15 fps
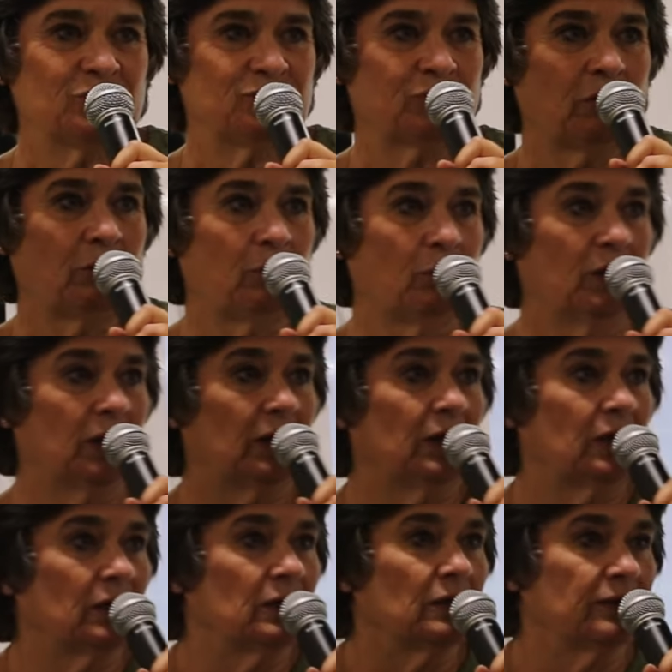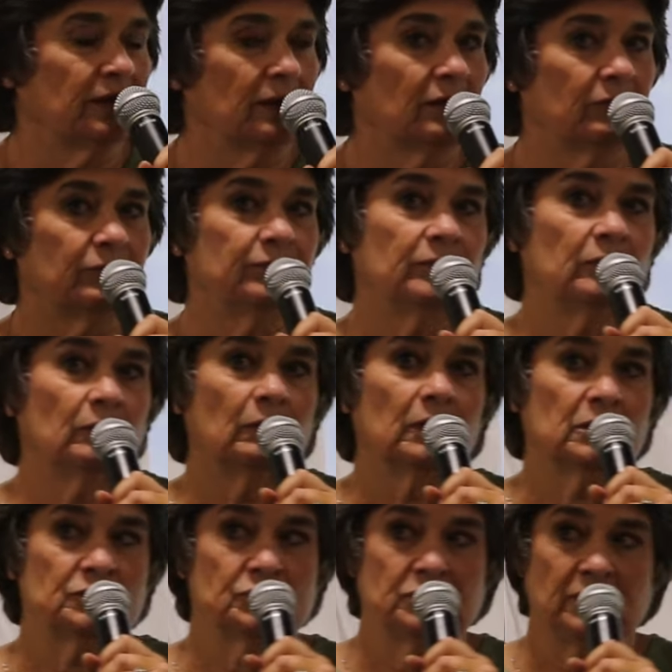So think of
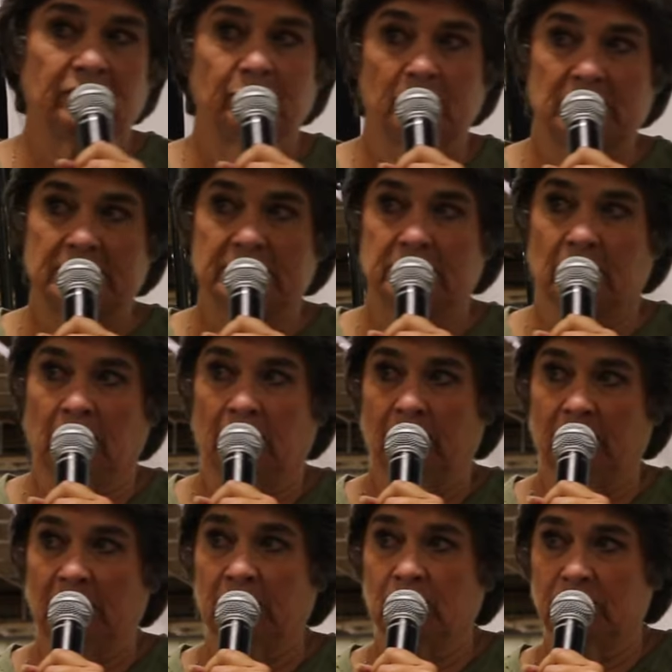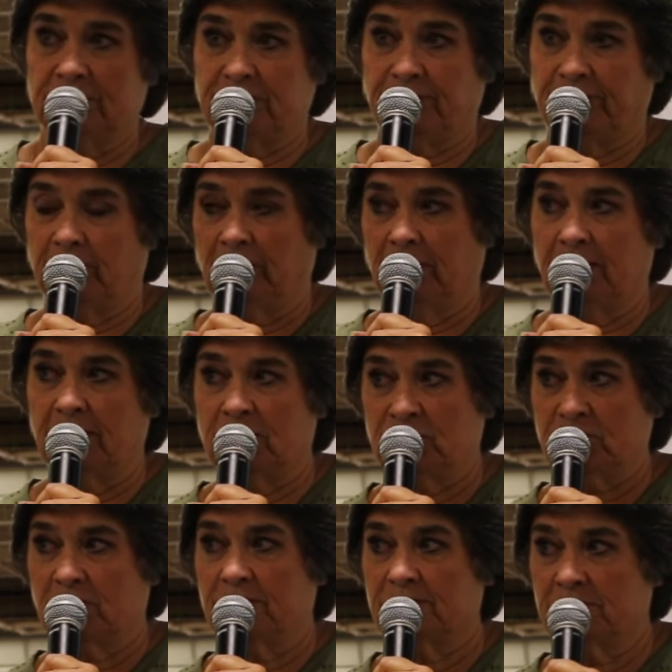your achievements a little differently
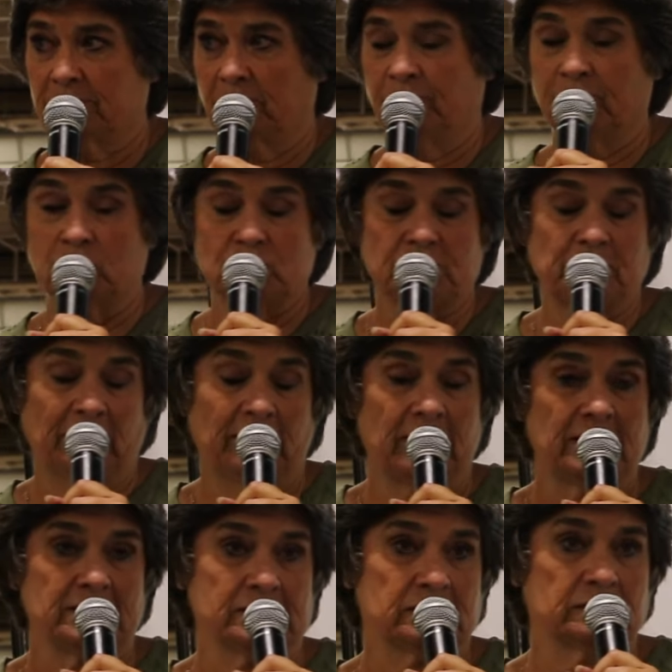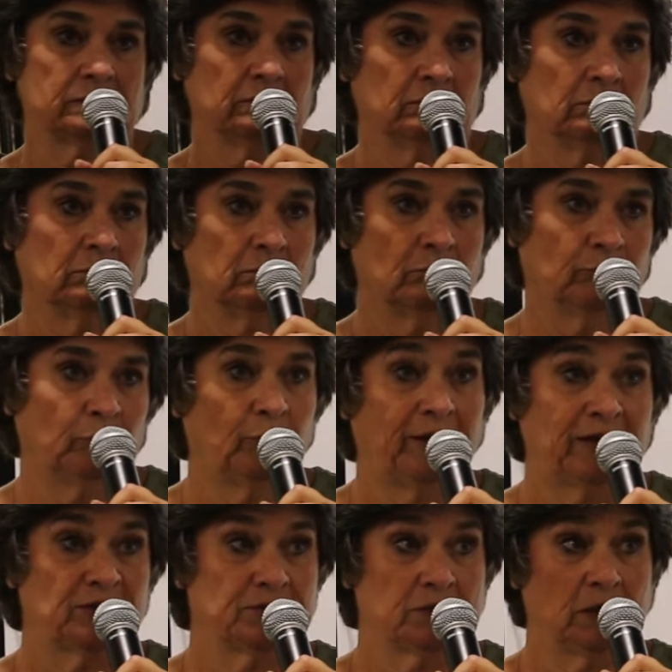than just first place,
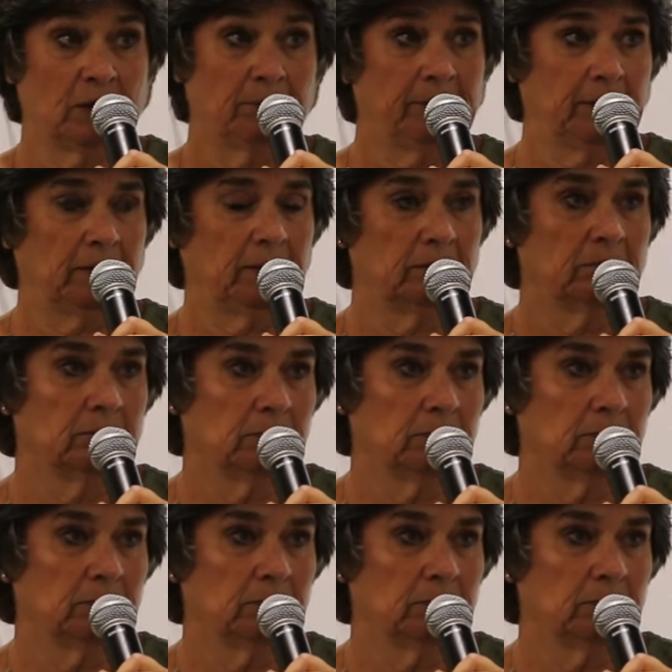grand champion,